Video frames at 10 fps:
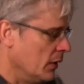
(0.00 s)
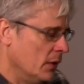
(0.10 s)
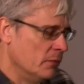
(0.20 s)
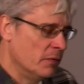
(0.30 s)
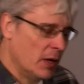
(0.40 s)

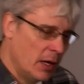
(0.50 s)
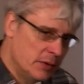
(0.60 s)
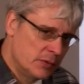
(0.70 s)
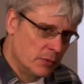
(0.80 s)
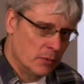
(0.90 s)

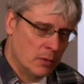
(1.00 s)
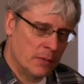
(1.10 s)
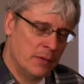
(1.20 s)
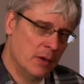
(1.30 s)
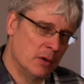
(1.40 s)
advisor
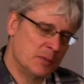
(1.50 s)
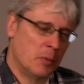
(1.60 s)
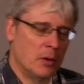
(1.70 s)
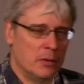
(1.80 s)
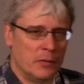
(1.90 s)
on there as
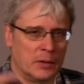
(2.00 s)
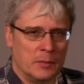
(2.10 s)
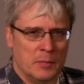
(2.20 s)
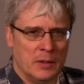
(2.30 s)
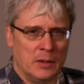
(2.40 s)
part of the
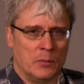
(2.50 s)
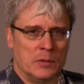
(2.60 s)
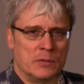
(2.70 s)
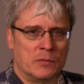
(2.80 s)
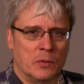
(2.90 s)
committee,
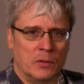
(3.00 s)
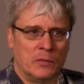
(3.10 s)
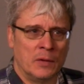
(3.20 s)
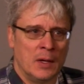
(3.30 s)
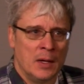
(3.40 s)
which of
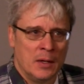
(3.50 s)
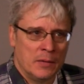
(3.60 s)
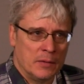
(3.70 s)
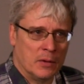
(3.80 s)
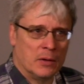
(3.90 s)
course
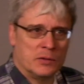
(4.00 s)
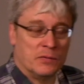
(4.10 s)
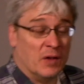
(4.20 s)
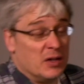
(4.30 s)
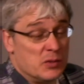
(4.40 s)
their honors
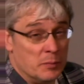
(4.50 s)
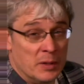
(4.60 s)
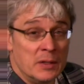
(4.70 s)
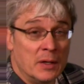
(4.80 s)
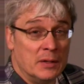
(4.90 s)
advisor
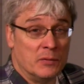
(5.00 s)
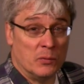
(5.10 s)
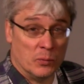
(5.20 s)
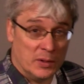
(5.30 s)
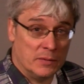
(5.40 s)
may not
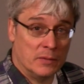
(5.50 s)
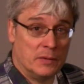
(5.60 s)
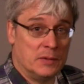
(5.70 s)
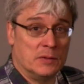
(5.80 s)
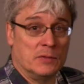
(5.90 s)
even read the
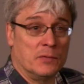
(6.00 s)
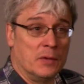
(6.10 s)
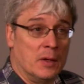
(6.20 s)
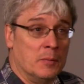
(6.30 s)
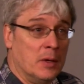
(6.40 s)
thesis for
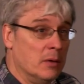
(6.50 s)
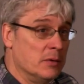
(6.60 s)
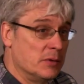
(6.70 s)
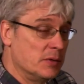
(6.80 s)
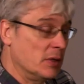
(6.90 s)
that matter as a